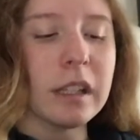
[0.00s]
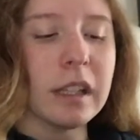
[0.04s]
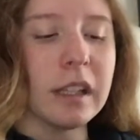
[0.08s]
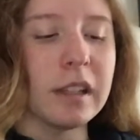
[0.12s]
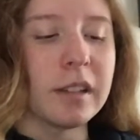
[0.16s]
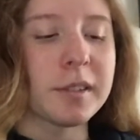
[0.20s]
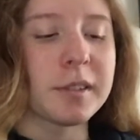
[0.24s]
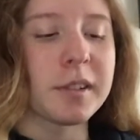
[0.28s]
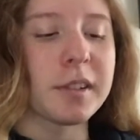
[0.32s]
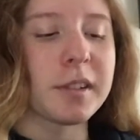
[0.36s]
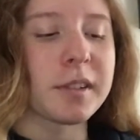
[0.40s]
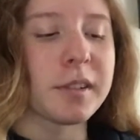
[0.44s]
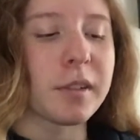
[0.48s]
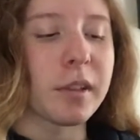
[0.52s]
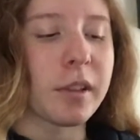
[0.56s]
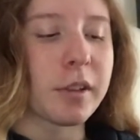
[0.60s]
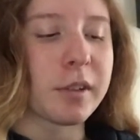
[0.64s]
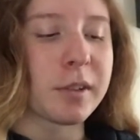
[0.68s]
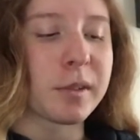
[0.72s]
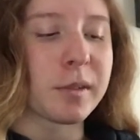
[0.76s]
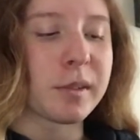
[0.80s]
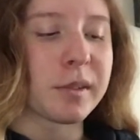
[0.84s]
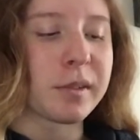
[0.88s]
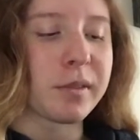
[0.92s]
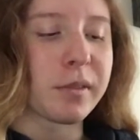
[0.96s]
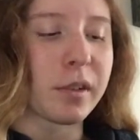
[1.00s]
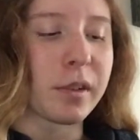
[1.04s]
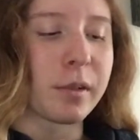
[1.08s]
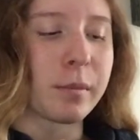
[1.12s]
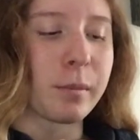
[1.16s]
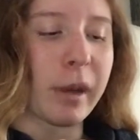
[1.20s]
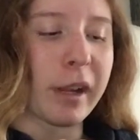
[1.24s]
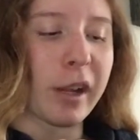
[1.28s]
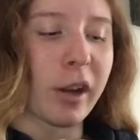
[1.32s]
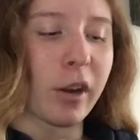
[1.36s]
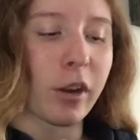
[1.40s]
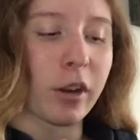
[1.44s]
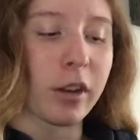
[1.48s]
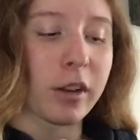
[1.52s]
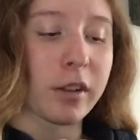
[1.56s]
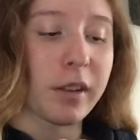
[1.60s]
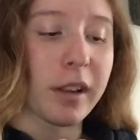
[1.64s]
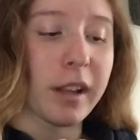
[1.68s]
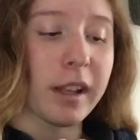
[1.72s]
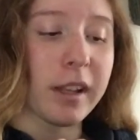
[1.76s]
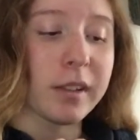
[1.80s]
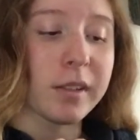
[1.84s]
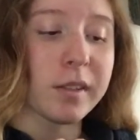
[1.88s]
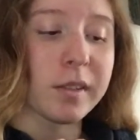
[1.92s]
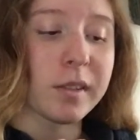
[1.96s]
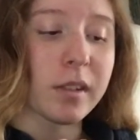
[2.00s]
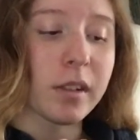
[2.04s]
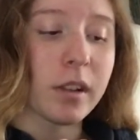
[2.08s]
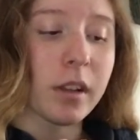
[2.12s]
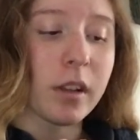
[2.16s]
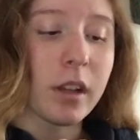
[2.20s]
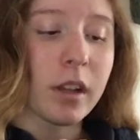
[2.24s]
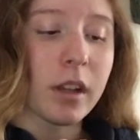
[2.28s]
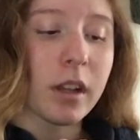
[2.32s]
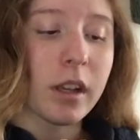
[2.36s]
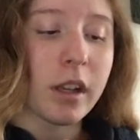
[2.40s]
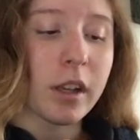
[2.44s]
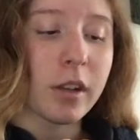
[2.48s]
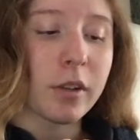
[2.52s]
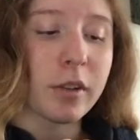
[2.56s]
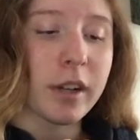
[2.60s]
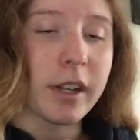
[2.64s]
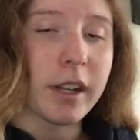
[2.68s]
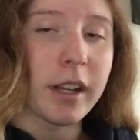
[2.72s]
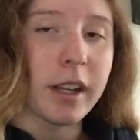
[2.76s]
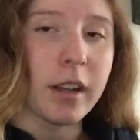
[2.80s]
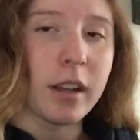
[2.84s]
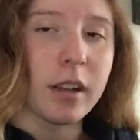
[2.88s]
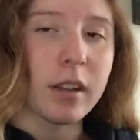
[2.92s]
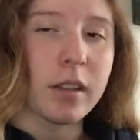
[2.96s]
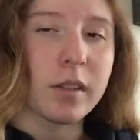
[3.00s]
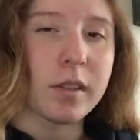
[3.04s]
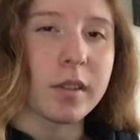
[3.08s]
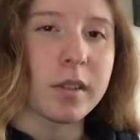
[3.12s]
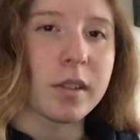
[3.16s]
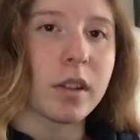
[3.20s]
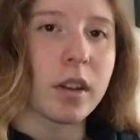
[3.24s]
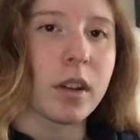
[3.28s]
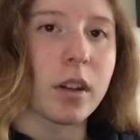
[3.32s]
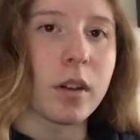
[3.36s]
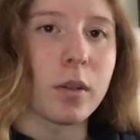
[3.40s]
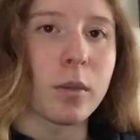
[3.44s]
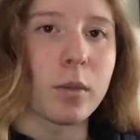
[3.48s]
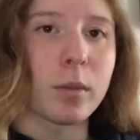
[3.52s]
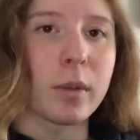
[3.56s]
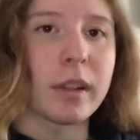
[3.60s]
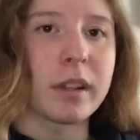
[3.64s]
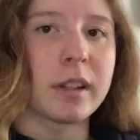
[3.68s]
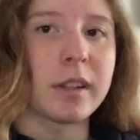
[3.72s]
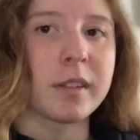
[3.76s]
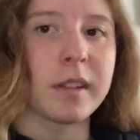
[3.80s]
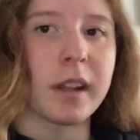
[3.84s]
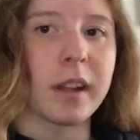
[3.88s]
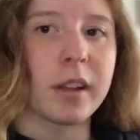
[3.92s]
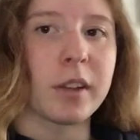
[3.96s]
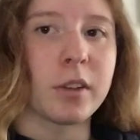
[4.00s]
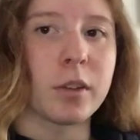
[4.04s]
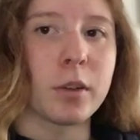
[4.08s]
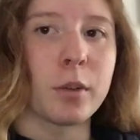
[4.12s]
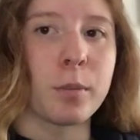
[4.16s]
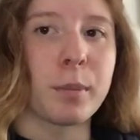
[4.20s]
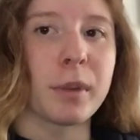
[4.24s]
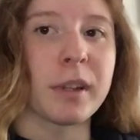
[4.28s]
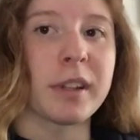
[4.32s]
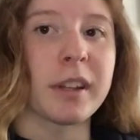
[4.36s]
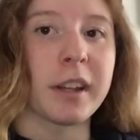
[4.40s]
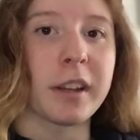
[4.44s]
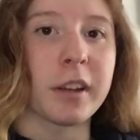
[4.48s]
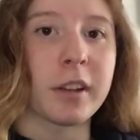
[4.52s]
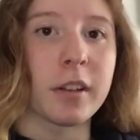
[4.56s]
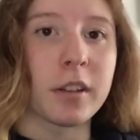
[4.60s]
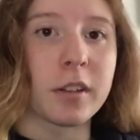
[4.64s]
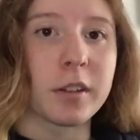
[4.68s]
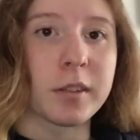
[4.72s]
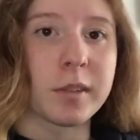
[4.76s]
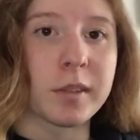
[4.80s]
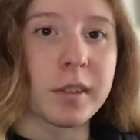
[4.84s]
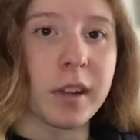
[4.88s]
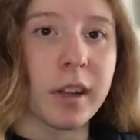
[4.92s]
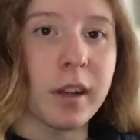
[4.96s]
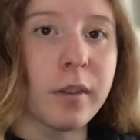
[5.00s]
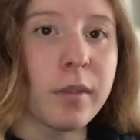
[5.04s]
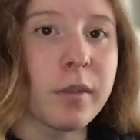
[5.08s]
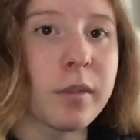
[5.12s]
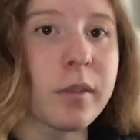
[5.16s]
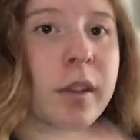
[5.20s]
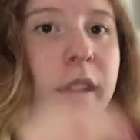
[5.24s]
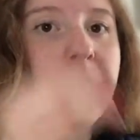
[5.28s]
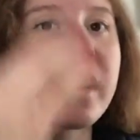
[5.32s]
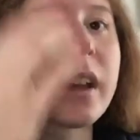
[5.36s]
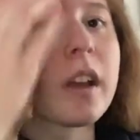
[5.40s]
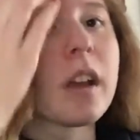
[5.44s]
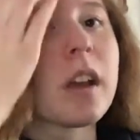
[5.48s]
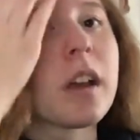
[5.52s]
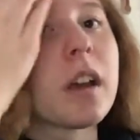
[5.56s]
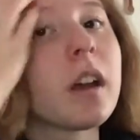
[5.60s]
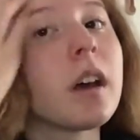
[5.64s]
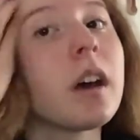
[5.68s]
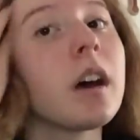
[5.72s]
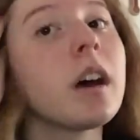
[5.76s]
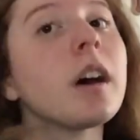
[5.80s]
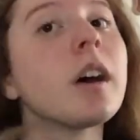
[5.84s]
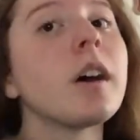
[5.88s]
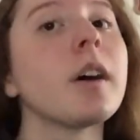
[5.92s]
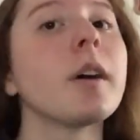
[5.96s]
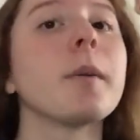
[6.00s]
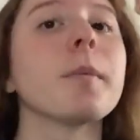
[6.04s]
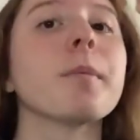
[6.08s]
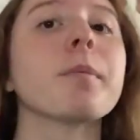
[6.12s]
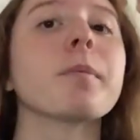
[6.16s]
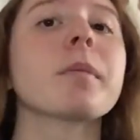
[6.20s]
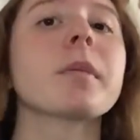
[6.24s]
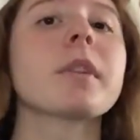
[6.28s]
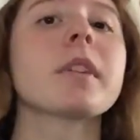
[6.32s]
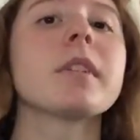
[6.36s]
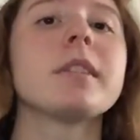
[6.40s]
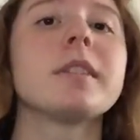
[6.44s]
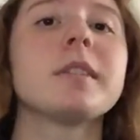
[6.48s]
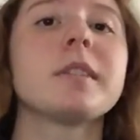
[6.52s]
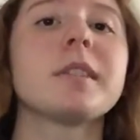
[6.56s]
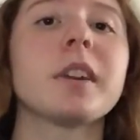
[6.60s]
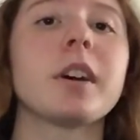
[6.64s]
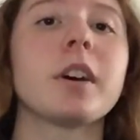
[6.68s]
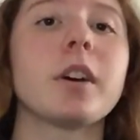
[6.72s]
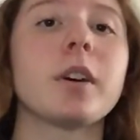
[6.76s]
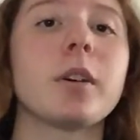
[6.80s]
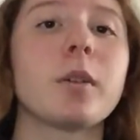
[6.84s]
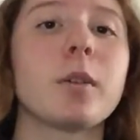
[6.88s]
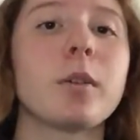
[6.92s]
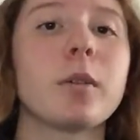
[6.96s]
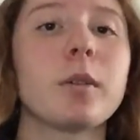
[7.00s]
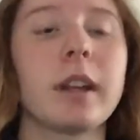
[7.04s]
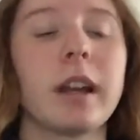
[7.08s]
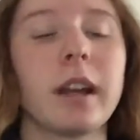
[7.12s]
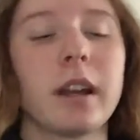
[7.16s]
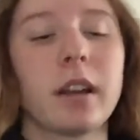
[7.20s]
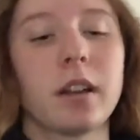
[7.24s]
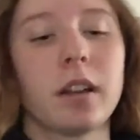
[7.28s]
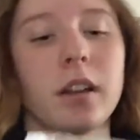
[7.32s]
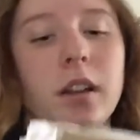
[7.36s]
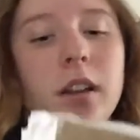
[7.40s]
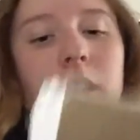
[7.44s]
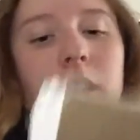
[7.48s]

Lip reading: This is for my art class in grade 8, so we just had to do particular stuff. So yeah.